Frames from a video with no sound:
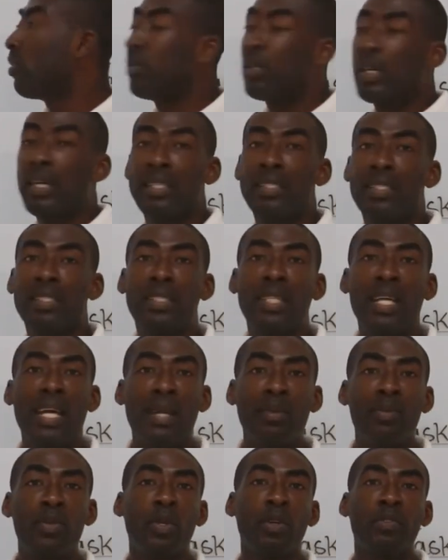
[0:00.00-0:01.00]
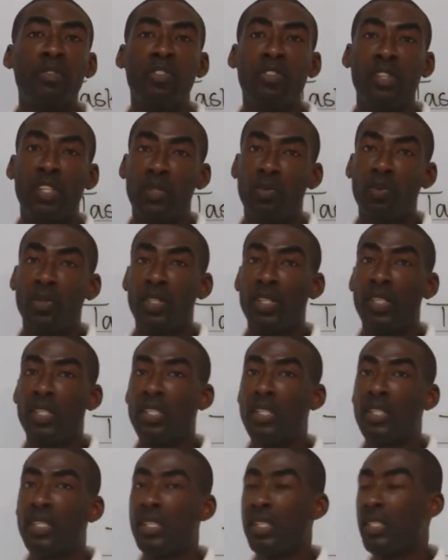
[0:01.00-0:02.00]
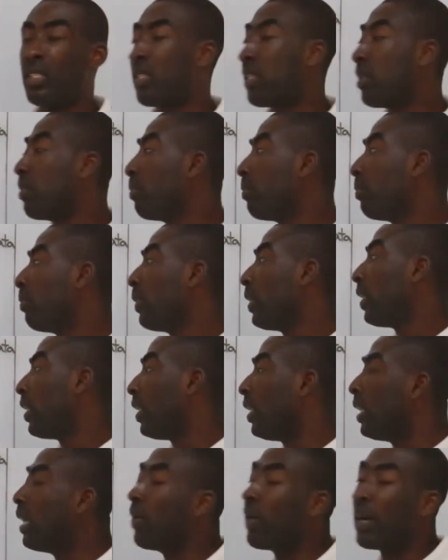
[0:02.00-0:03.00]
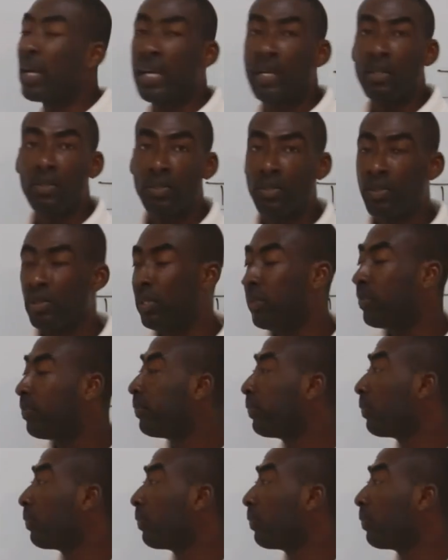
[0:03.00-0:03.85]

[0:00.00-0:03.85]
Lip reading: look at types of transportation system in our country.